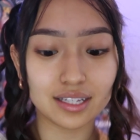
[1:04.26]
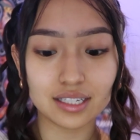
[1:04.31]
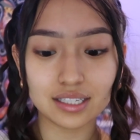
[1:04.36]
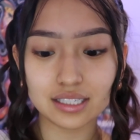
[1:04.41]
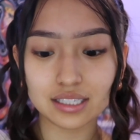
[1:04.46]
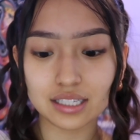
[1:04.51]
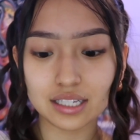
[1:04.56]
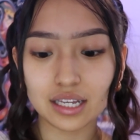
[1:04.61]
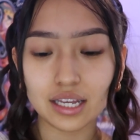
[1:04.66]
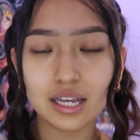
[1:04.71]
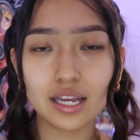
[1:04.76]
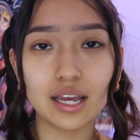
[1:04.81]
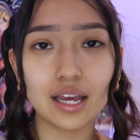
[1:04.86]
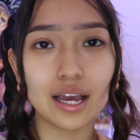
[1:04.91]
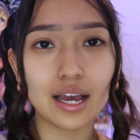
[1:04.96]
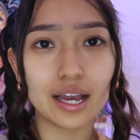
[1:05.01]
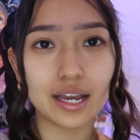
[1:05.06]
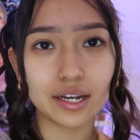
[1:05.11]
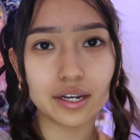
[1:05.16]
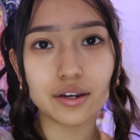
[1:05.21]
this.
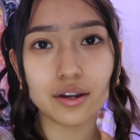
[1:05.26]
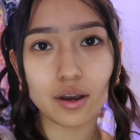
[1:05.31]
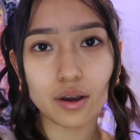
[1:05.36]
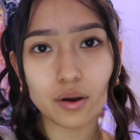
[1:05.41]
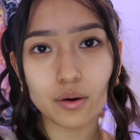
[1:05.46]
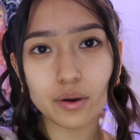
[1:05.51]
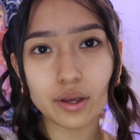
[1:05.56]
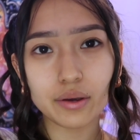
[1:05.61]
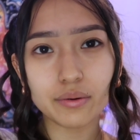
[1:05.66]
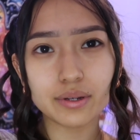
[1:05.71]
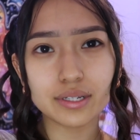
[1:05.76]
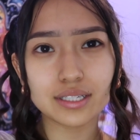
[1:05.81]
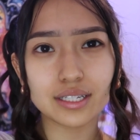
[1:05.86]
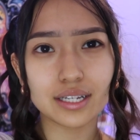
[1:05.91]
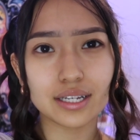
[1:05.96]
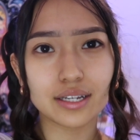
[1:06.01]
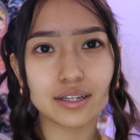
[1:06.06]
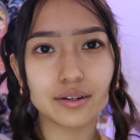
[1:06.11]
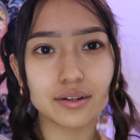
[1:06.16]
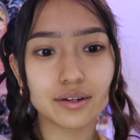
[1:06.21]
I know it was
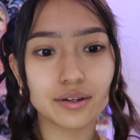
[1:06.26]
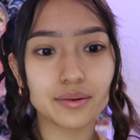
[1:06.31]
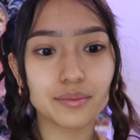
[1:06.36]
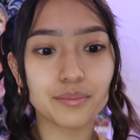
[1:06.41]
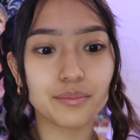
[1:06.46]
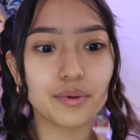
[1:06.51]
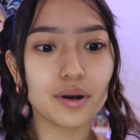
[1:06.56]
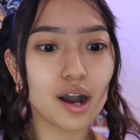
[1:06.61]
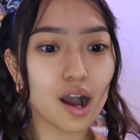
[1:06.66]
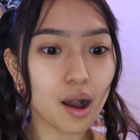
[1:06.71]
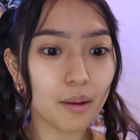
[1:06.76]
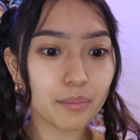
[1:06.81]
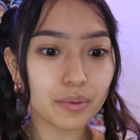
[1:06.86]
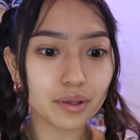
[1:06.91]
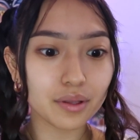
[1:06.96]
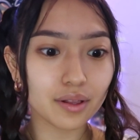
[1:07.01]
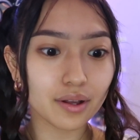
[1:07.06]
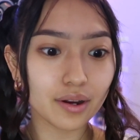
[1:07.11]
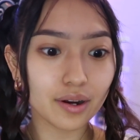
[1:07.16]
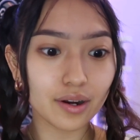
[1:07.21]
like
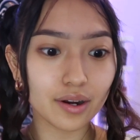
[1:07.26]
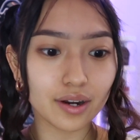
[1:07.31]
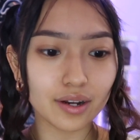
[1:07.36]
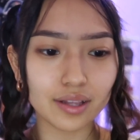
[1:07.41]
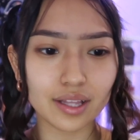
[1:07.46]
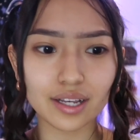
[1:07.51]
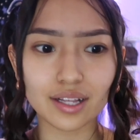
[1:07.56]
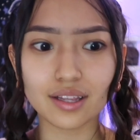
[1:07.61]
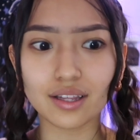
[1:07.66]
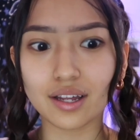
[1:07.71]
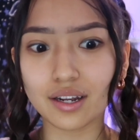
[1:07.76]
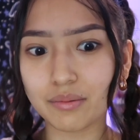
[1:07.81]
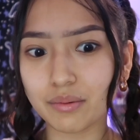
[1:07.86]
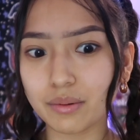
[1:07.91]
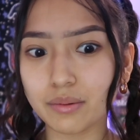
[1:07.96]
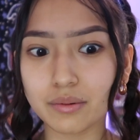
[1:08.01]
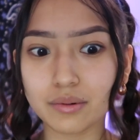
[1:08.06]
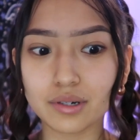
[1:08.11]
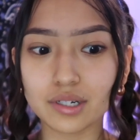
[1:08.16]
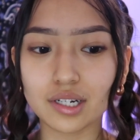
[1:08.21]
popular, like a lot of
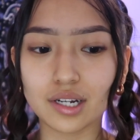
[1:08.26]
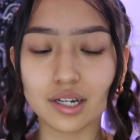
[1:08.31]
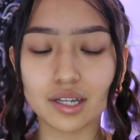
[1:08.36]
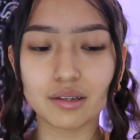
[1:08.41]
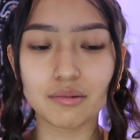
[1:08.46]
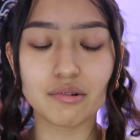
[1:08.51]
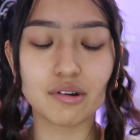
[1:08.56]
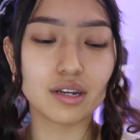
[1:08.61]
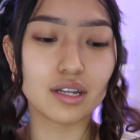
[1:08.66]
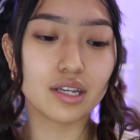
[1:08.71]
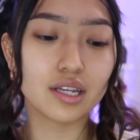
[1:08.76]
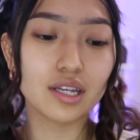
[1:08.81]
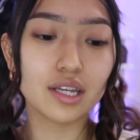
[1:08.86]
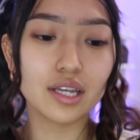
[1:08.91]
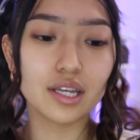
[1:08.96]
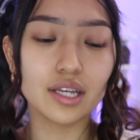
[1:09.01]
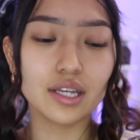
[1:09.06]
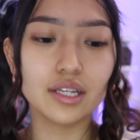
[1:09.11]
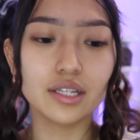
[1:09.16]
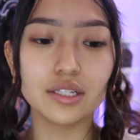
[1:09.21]
people were talking about it,
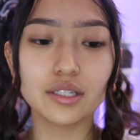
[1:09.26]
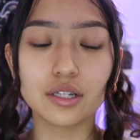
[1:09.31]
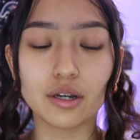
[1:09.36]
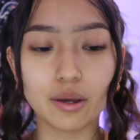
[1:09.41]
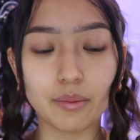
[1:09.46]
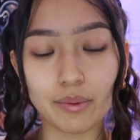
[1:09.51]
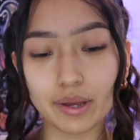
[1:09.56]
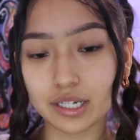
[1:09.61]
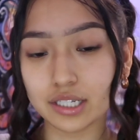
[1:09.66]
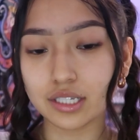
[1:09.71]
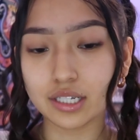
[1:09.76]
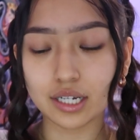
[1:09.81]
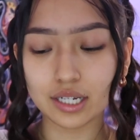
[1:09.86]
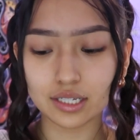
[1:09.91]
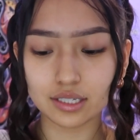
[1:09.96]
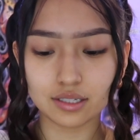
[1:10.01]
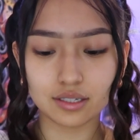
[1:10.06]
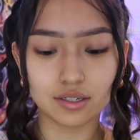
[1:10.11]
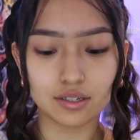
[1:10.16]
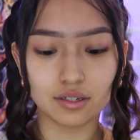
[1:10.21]
so I bet you
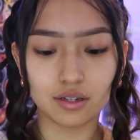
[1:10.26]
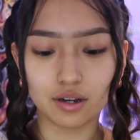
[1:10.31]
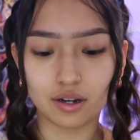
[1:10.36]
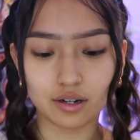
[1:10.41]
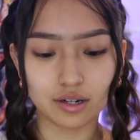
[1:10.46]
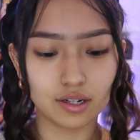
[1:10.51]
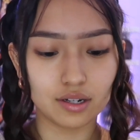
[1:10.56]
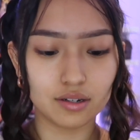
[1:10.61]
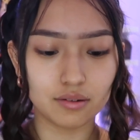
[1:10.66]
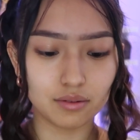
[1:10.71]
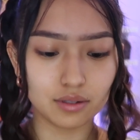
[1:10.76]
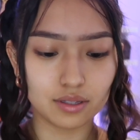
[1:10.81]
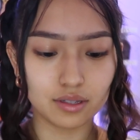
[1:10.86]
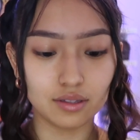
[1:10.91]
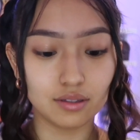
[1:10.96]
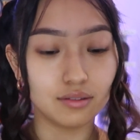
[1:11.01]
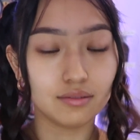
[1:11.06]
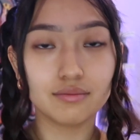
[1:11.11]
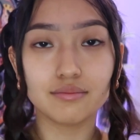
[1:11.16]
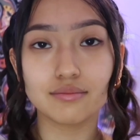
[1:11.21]
guys already know what
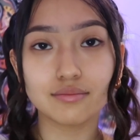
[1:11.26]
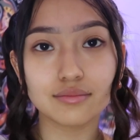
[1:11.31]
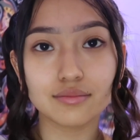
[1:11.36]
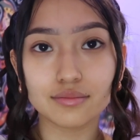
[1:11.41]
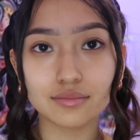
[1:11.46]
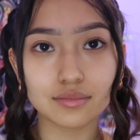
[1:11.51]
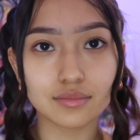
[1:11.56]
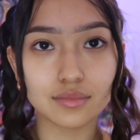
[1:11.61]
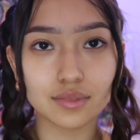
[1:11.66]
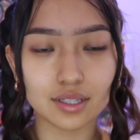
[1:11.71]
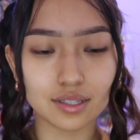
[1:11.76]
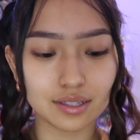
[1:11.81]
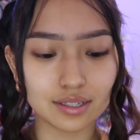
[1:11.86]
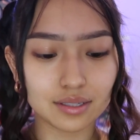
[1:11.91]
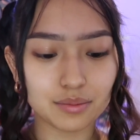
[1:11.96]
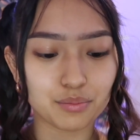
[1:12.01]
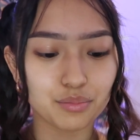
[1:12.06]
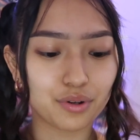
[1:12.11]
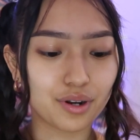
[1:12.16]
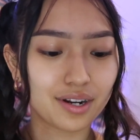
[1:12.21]

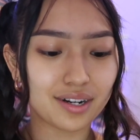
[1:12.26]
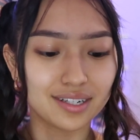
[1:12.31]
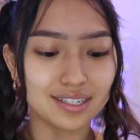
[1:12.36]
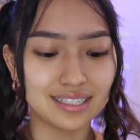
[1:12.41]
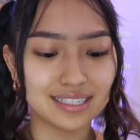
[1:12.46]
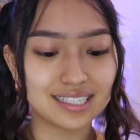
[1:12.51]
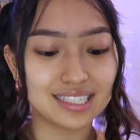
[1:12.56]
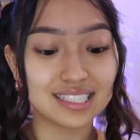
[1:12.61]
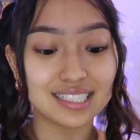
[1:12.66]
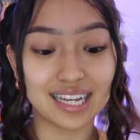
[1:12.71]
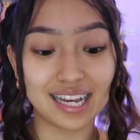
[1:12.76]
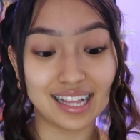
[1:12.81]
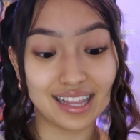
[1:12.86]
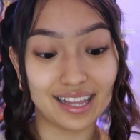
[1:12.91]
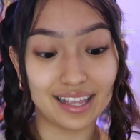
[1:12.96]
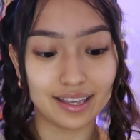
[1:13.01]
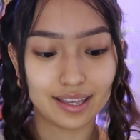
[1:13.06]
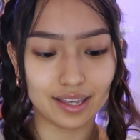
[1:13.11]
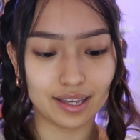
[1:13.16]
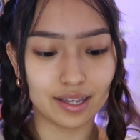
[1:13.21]
this product is. I
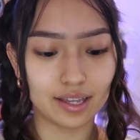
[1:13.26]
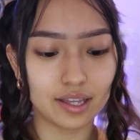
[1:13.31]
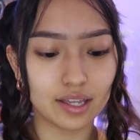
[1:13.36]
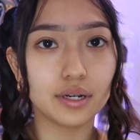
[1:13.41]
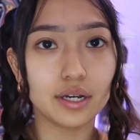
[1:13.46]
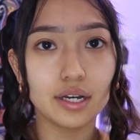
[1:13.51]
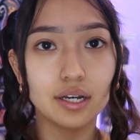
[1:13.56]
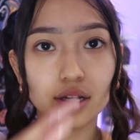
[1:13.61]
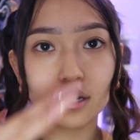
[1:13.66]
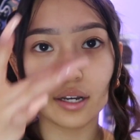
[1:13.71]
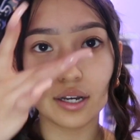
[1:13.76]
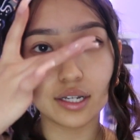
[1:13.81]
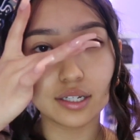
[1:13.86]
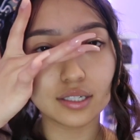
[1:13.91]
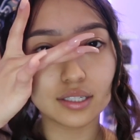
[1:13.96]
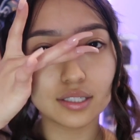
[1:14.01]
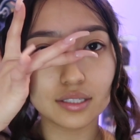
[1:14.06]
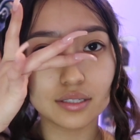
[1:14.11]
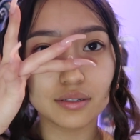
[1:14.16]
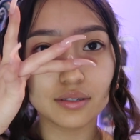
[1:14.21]
like it, but I
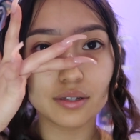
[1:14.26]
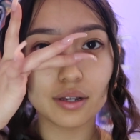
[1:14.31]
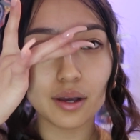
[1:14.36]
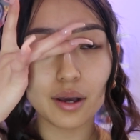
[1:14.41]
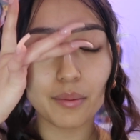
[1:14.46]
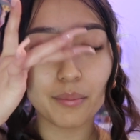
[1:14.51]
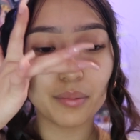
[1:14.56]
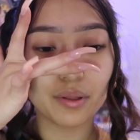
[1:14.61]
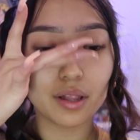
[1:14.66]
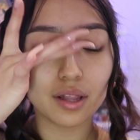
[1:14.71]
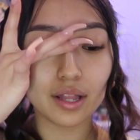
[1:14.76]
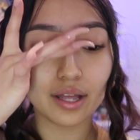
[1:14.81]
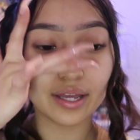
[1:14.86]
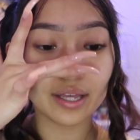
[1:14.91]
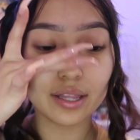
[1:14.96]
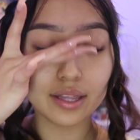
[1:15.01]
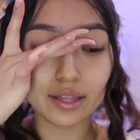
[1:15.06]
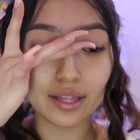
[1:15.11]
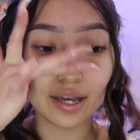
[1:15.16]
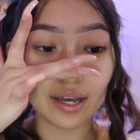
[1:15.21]
just
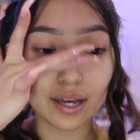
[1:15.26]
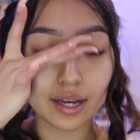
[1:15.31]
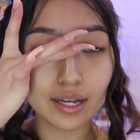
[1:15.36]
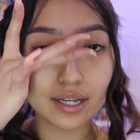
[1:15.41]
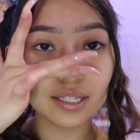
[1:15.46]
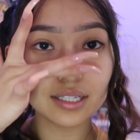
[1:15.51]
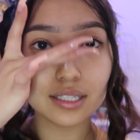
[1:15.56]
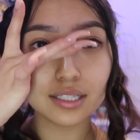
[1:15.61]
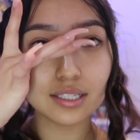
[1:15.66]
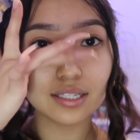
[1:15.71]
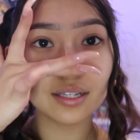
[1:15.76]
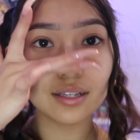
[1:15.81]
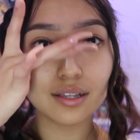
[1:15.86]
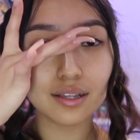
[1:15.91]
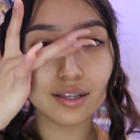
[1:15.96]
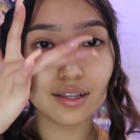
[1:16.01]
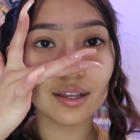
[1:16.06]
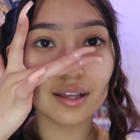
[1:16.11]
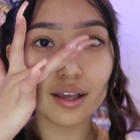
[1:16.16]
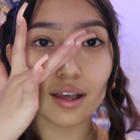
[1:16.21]
applied that
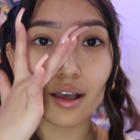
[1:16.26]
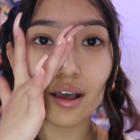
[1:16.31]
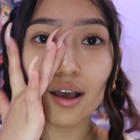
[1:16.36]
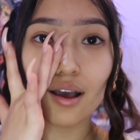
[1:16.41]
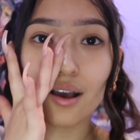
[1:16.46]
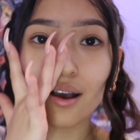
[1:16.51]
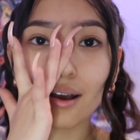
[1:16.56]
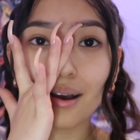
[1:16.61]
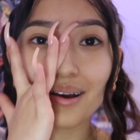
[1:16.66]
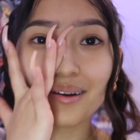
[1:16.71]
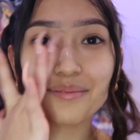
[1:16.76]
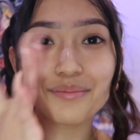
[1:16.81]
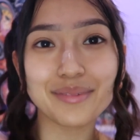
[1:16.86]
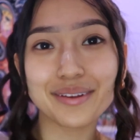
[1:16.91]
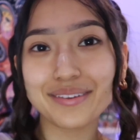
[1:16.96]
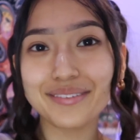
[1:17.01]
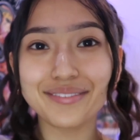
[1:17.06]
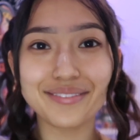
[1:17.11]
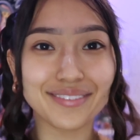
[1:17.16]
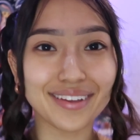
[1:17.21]
on
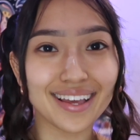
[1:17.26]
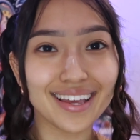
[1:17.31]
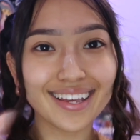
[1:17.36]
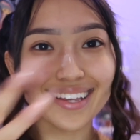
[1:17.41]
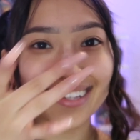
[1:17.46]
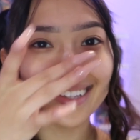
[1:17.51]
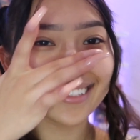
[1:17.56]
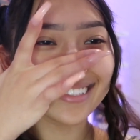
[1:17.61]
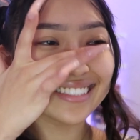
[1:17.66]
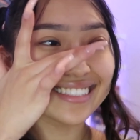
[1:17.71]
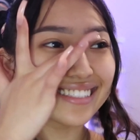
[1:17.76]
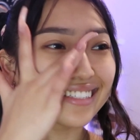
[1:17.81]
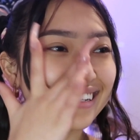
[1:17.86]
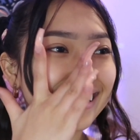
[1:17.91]
my face.